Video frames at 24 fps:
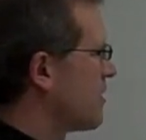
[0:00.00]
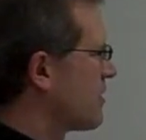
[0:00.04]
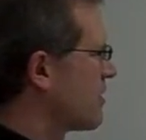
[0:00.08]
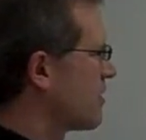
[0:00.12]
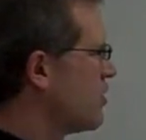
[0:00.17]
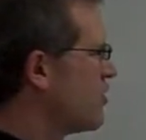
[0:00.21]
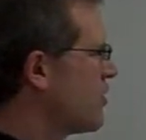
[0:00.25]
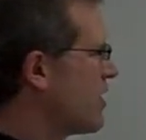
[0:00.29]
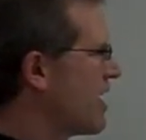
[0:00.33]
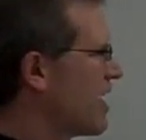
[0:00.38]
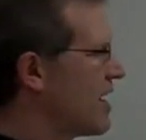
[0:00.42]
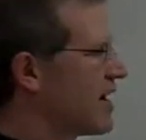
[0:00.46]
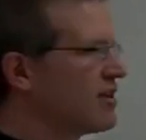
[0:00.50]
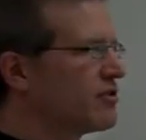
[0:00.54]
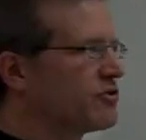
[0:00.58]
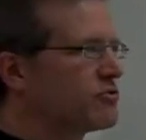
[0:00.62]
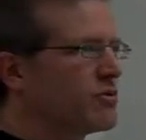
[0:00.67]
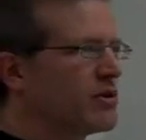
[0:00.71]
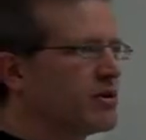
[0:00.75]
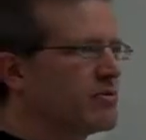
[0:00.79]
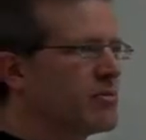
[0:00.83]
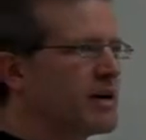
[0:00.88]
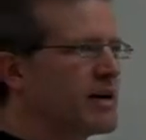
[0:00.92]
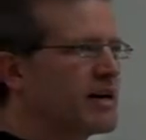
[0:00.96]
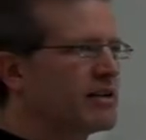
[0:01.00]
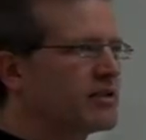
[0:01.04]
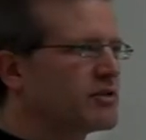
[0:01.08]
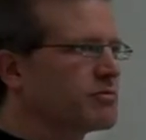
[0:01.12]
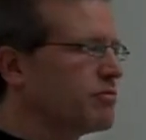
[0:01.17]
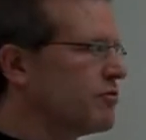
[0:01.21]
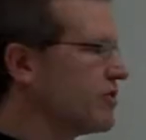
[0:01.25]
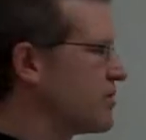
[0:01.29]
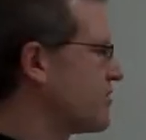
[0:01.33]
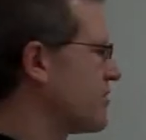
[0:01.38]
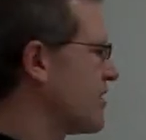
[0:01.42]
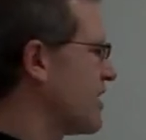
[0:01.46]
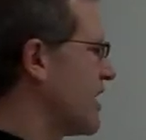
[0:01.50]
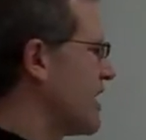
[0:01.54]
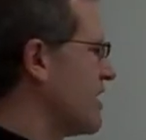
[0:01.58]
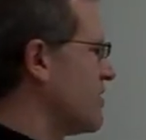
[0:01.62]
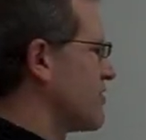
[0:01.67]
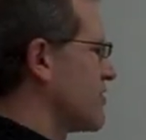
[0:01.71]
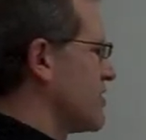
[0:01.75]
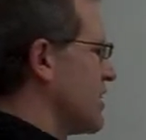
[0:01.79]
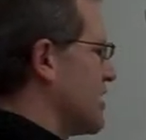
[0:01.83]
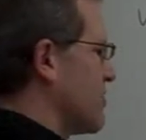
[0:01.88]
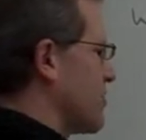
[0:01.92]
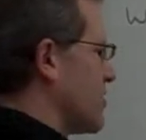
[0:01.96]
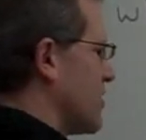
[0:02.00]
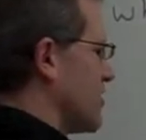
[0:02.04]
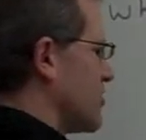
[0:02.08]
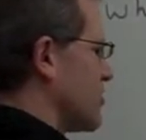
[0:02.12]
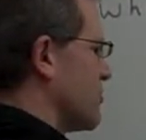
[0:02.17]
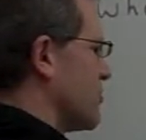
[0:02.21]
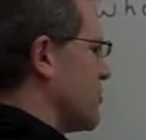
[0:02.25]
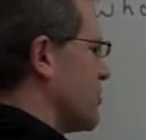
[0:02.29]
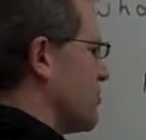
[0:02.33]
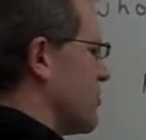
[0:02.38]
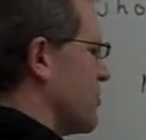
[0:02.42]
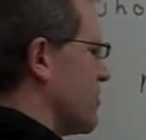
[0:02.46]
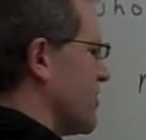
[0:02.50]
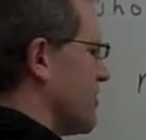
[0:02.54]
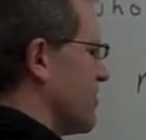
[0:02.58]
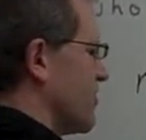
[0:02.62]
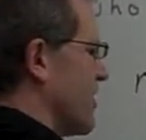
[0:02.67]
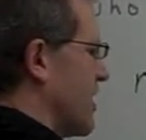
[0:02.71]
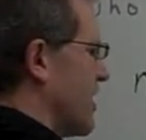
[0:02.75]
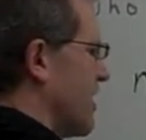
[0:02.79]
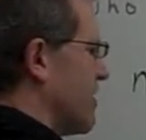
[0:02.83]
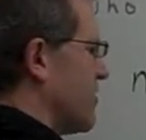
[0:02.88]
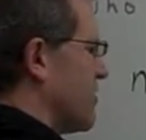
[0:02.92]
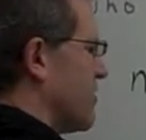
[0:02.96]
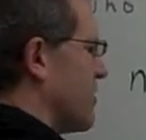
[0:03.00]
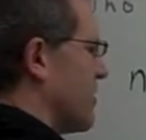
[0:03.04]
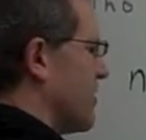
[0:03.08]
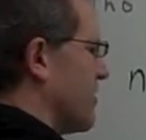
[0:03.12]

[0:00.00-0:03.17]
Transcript: Q hat is 1 minus 0.5, so that would also be 0.5.